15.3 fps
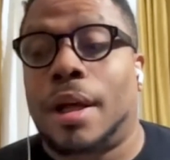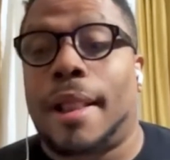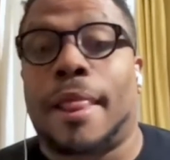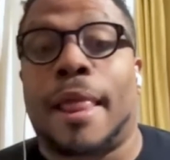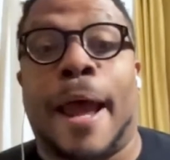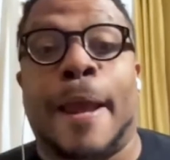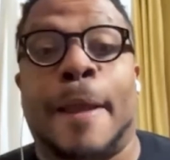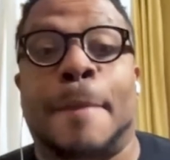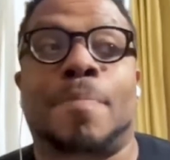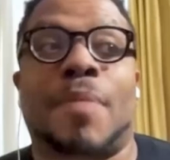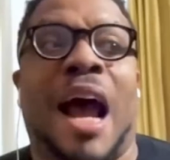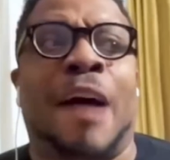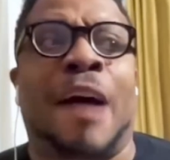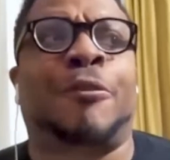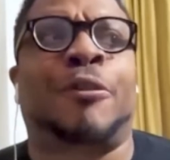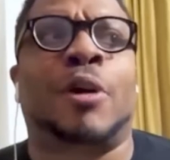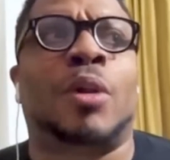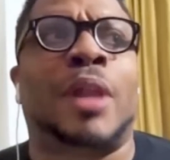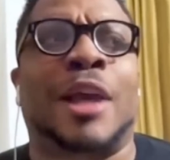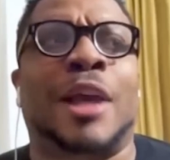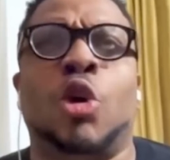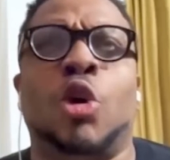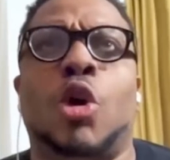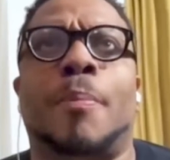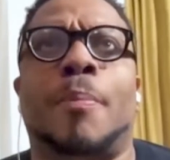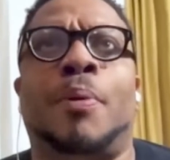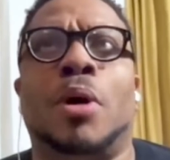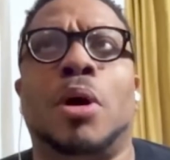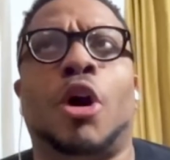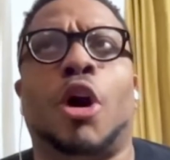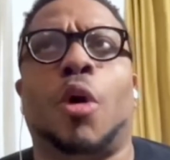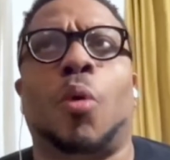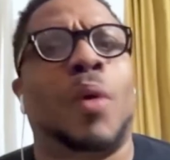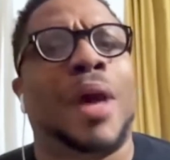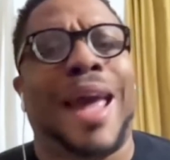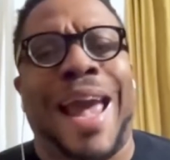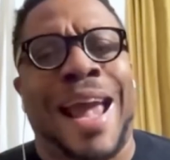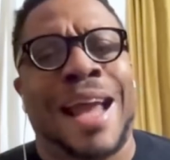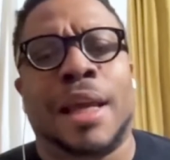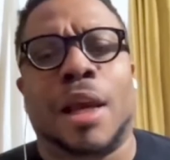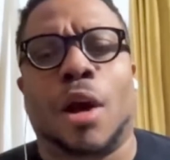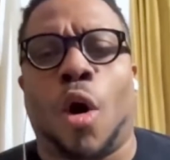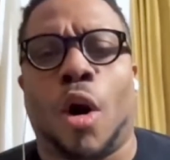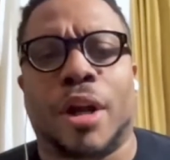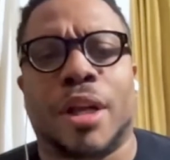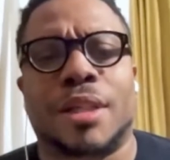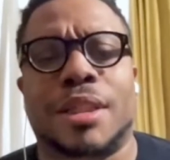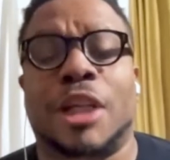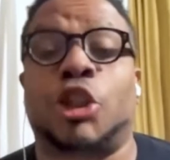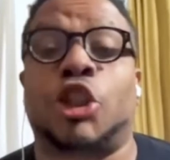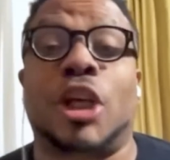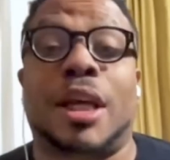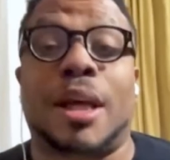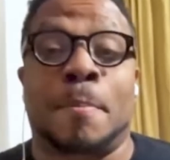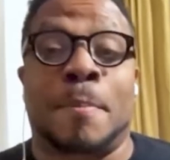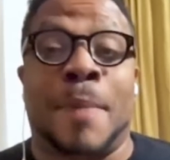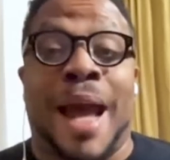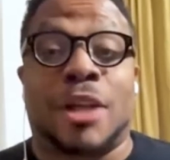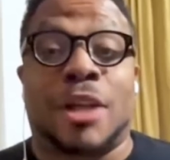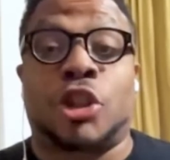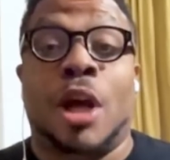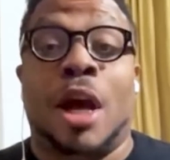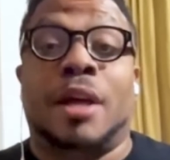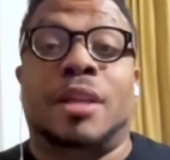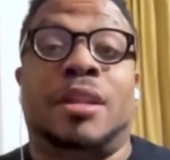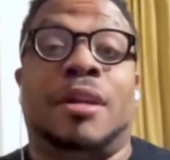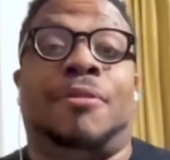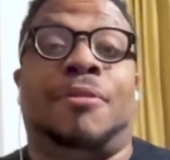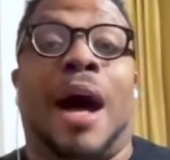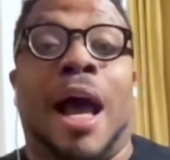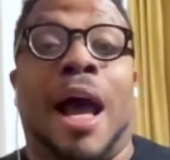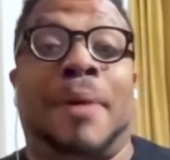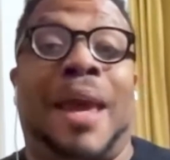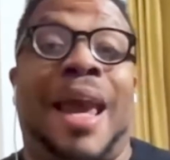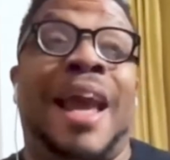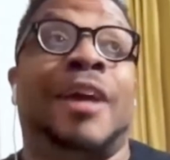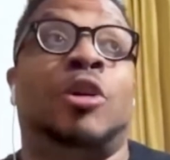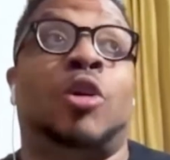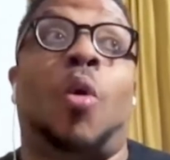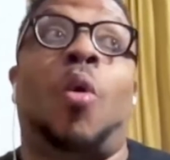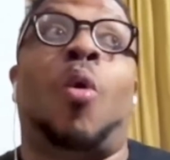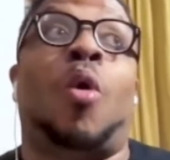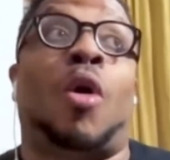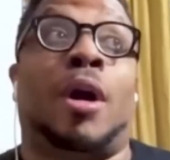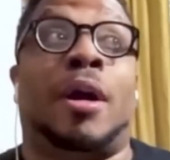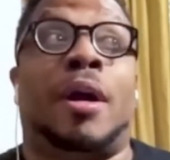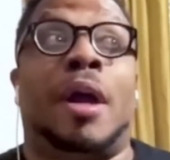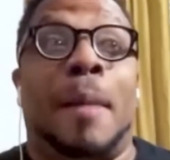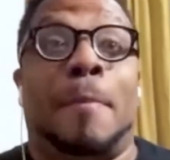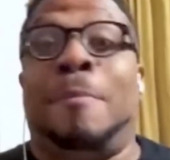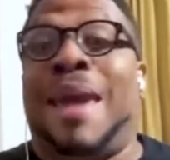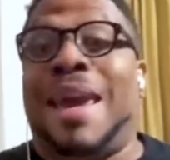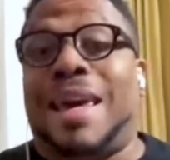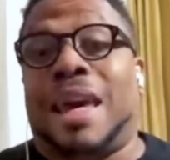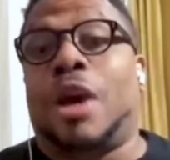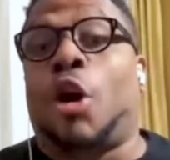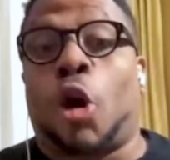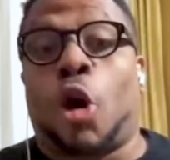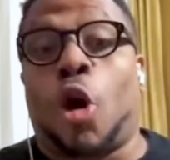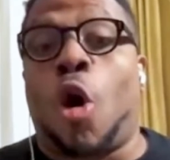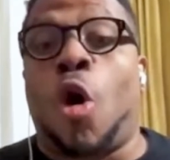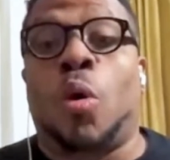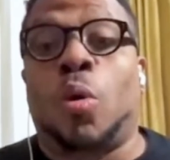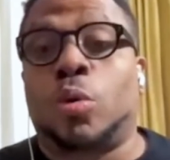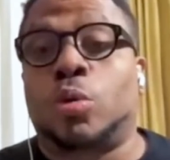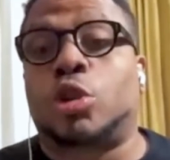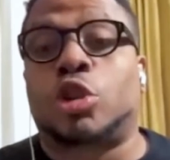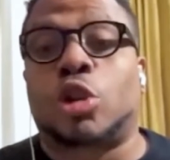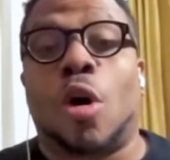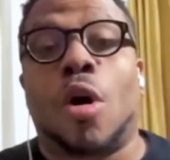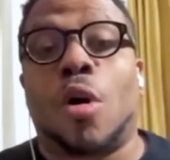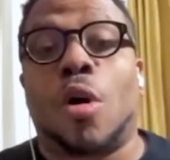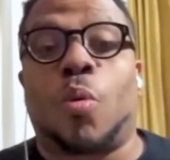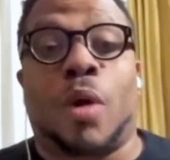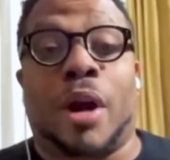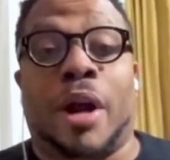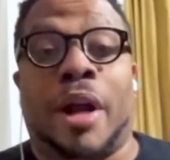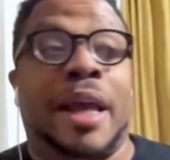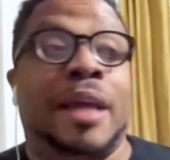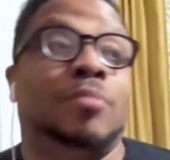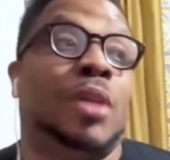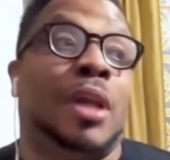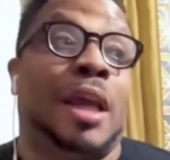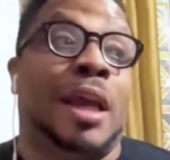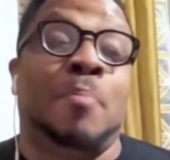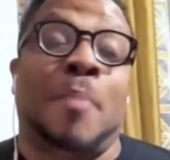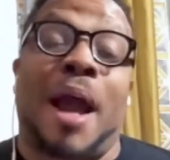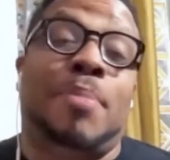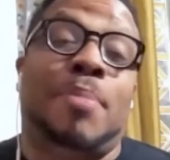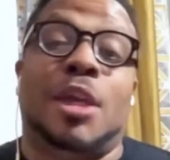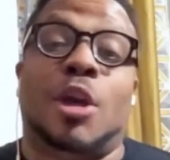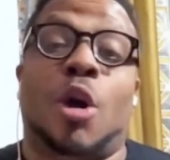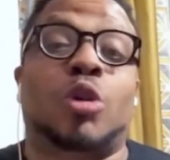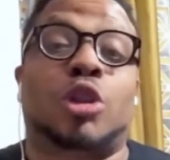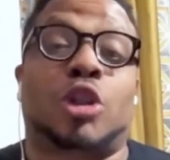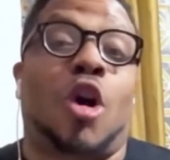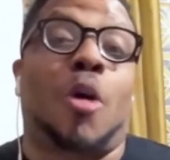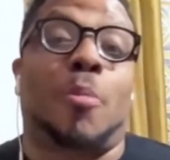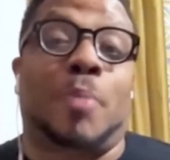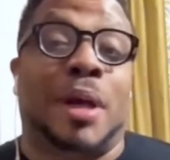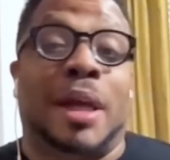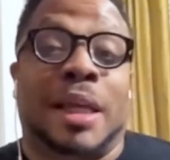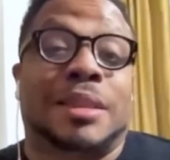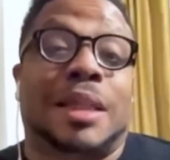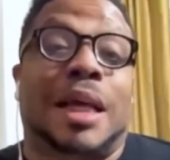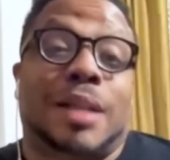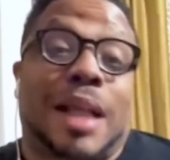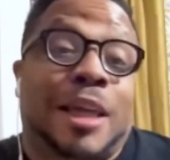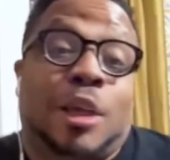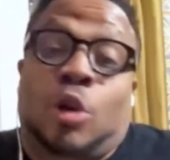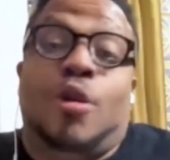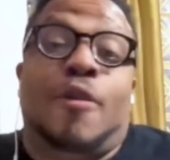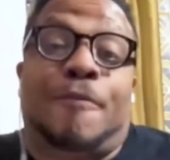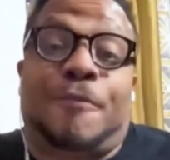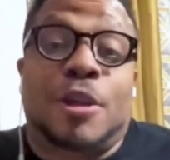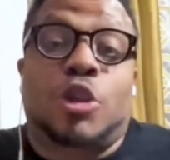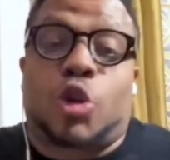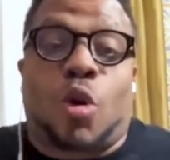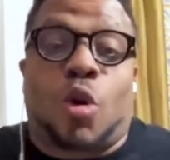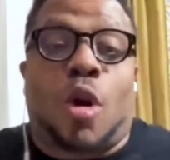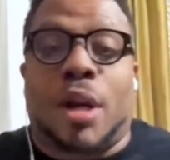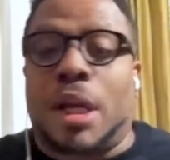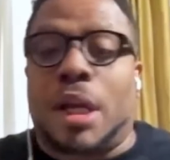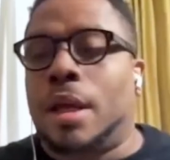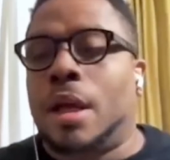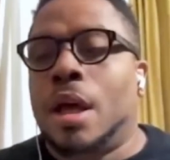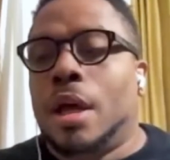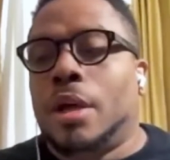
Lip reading: Like, I feel that you could put her with any artist and she can match the vibe and or make it her own song, where it might be your song, but it sounds like you the feature on it.